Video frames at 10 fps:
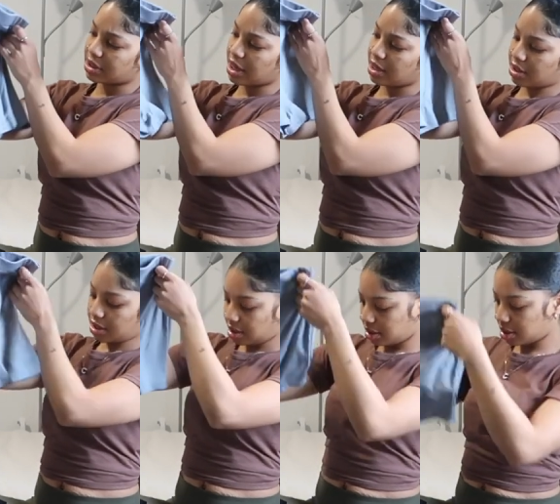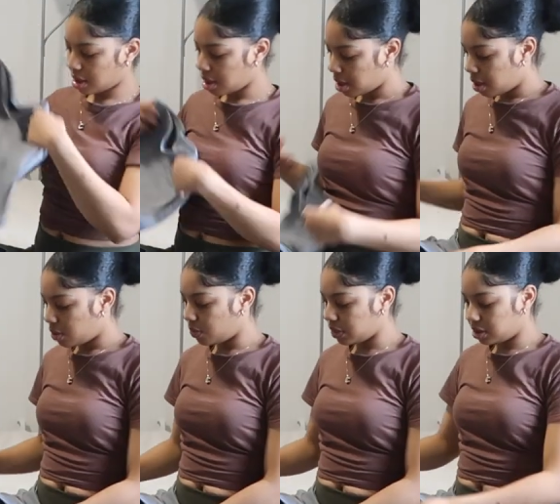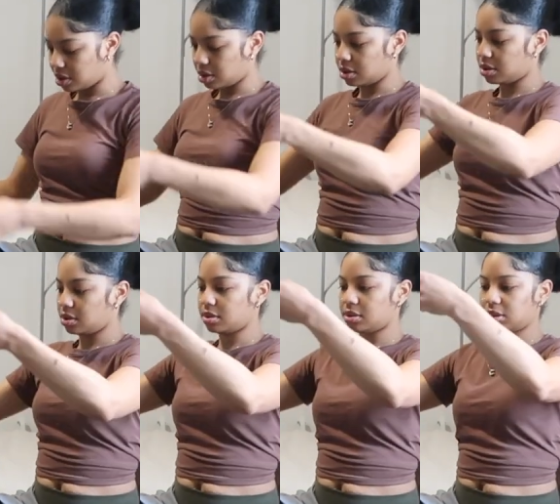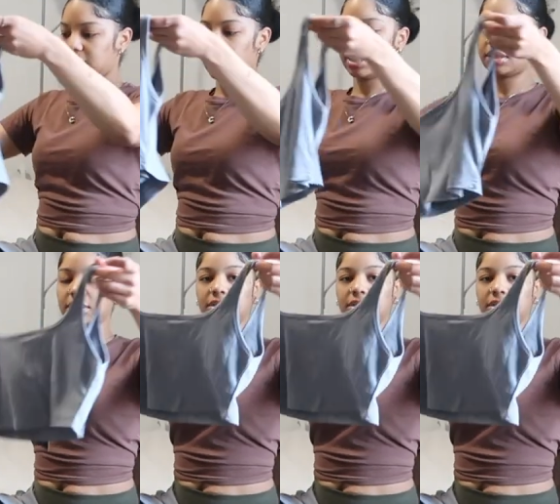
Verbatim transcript: kind of thing with the tank